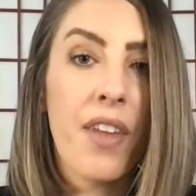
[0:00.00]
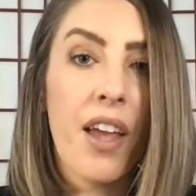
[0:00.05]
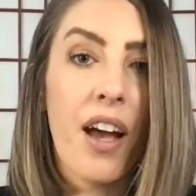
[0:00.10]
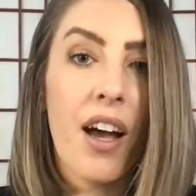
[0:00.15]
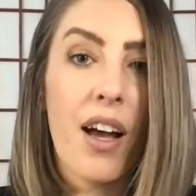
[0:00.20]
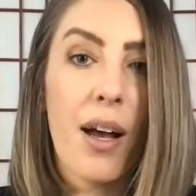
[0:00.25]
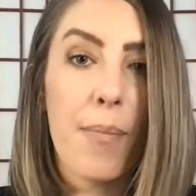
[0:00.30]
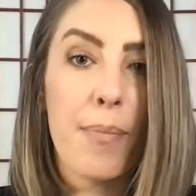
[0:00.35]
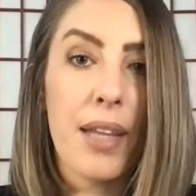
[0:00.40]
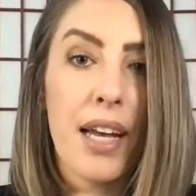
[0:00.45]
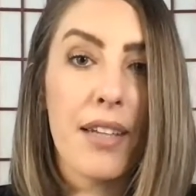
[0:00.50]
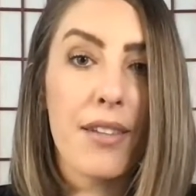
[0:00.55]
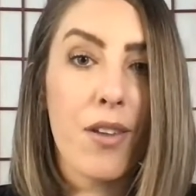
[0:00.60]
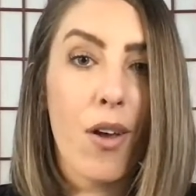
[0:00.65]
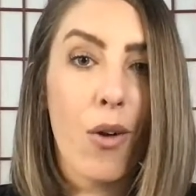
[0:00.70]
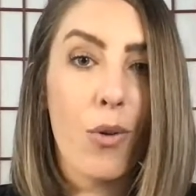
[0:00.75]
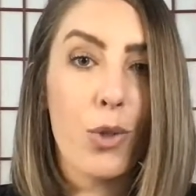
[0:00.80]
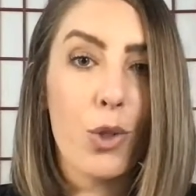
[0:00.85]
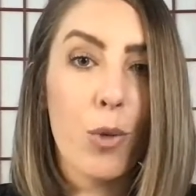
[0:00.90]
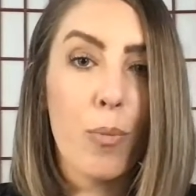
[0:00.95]
That's
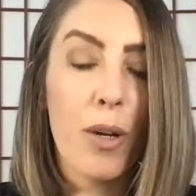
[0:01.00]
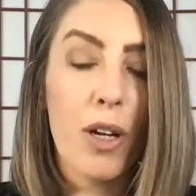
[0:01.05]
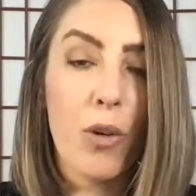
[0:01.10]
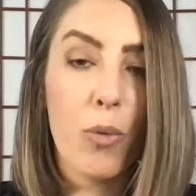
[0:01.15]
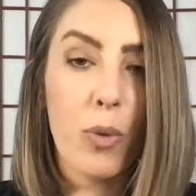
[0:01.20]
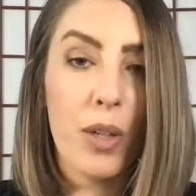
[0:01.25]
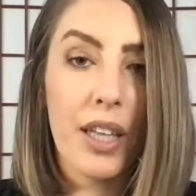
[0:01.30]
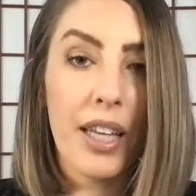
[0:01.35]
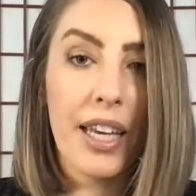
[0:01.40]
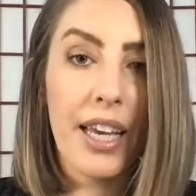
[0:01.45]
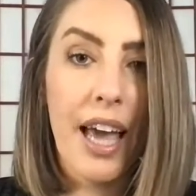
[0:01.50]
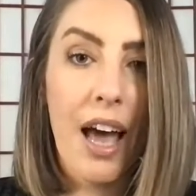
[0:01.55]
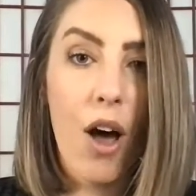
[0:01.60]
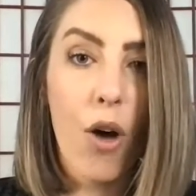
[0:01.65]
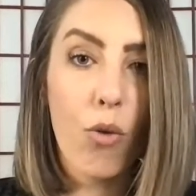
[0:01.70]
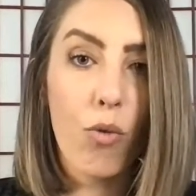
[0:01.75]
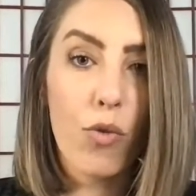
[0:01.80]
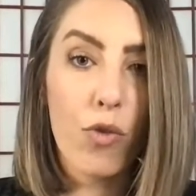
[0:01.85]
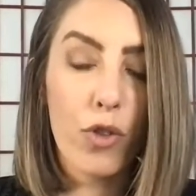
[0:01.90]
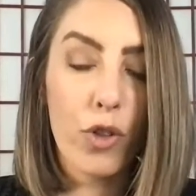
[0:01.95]
also been a really
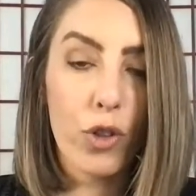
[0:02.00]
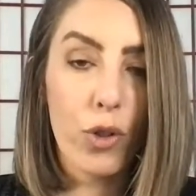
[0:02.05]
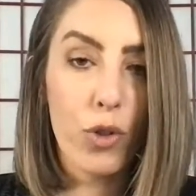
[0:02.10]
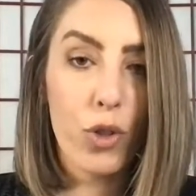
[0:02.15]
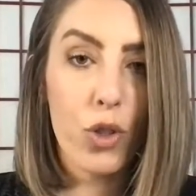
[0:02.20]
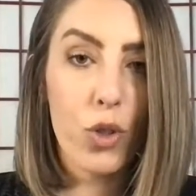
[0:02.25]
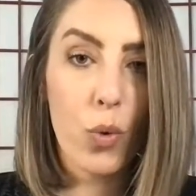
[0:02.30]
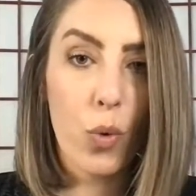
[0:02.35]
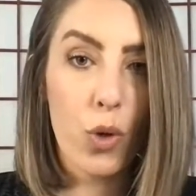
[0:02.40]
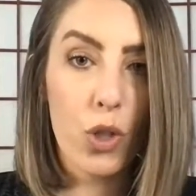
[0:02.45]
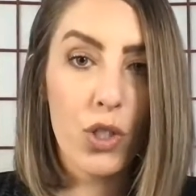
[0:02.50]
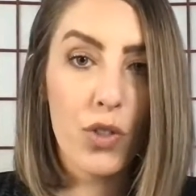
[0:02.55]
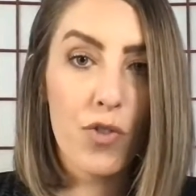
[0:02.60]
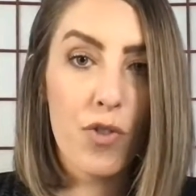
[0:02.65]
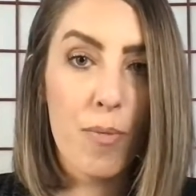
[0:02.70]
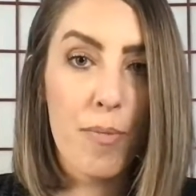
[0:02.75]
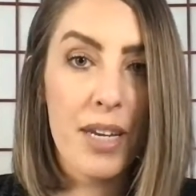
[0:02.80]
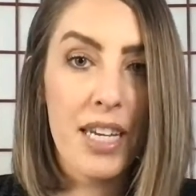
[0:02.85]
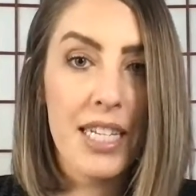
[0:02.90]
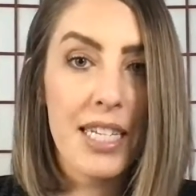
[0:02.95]
helpful source
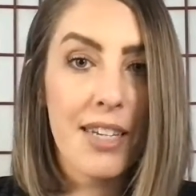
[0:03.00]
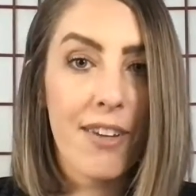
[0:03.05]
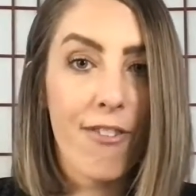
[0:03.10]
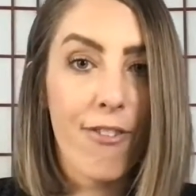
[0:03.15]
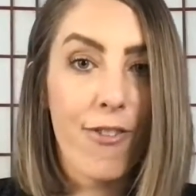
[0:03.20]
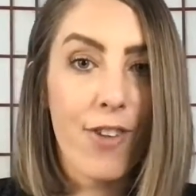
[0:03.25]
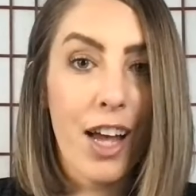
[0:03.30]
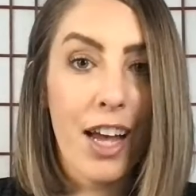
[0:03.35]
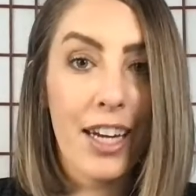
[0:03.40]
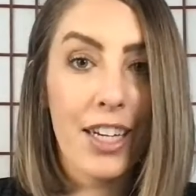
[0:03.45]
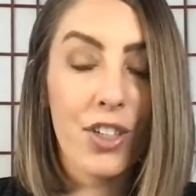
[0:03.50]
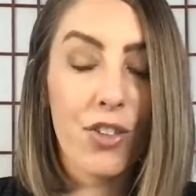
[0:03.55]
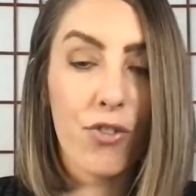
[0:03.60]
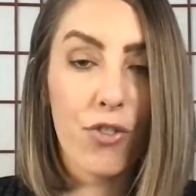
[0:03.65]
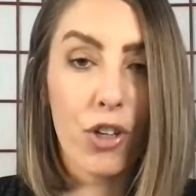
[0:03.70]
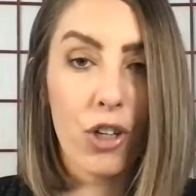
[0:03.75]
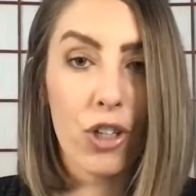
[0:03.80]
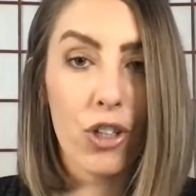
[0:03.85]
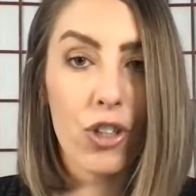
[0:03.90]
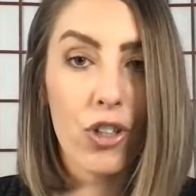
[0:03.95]
for me to find
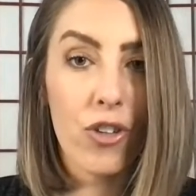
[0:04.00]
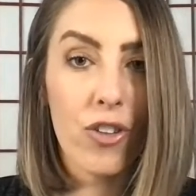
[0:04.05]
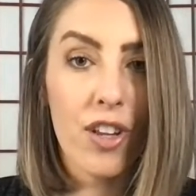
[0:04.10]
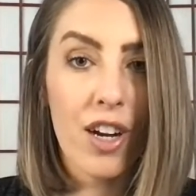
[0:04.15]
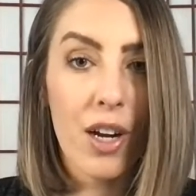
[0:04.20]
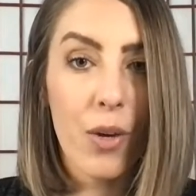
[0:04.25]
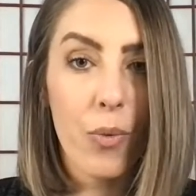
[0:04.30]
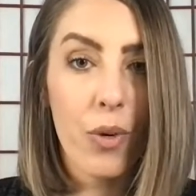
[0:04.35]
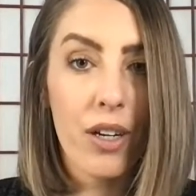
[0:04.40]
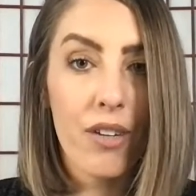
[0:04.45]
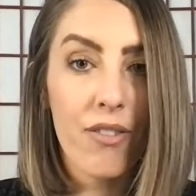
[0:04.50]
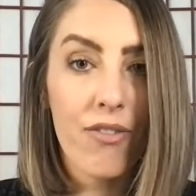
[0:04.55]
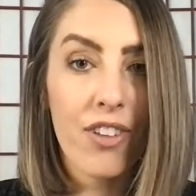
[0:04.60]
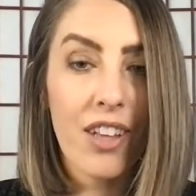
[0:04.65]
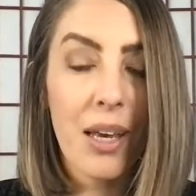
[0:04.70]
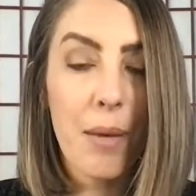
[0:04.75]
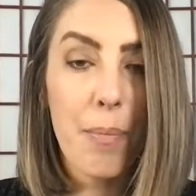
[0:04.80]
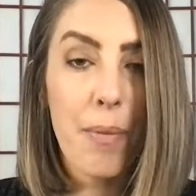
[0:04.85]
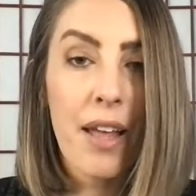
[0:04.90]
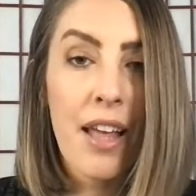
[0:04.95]
furniture that I want to
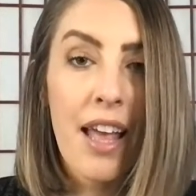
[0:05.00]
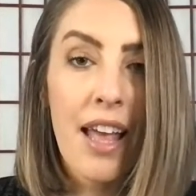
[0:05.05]
flip.